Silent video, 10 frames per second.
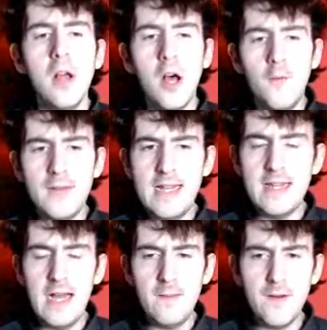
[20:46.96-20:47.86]
off
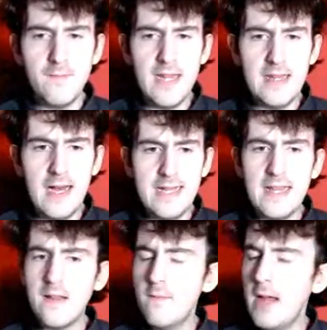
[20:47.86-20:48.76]
this from this heist.
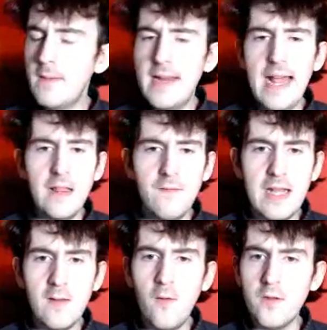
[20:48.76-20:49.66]
It's gotta be either next
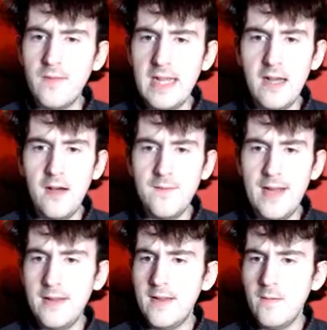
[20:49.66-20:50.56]
week or the week
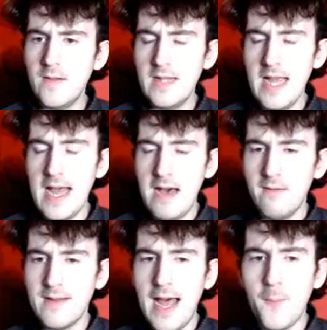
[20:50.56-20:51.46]
after. So we'll see
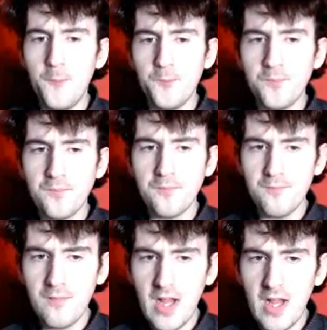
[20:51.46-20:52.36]
how
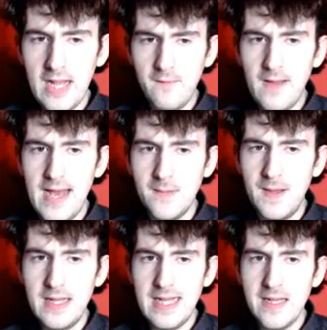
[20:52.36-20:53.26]
that fares.
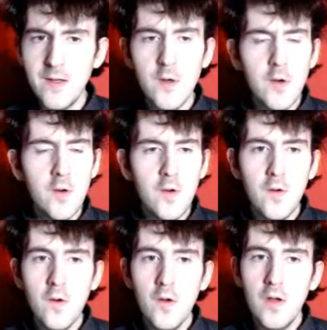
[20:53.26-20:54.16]
But yeah,
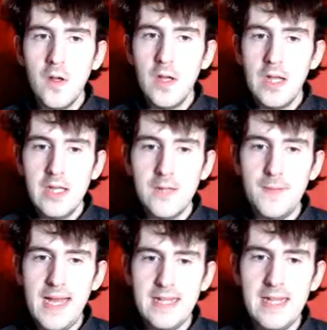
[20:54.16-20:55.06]
the
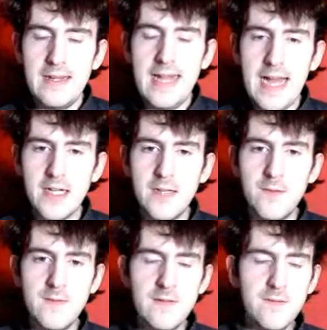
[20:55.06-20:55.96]
pace is, the action's
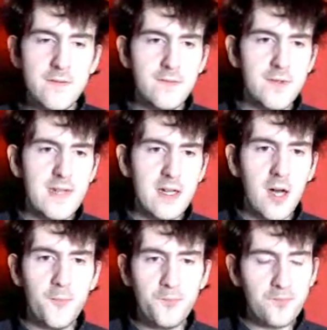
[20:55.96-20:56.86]
moving
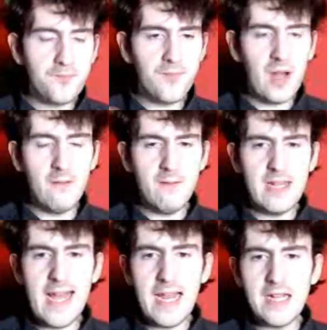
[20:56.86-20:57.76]
up. We're
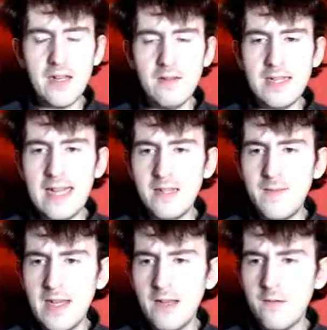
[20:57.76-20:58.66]
getting closer now to
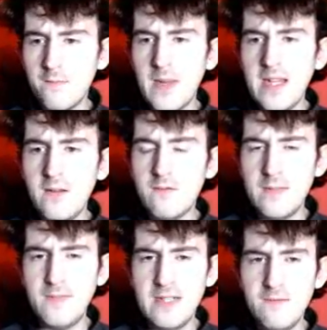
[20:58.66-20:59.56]
be like a
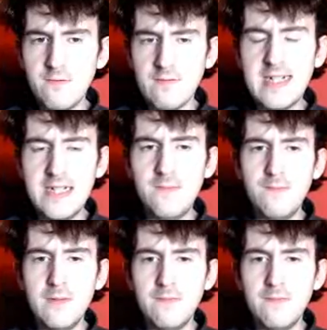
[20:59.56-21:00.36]
great big grand.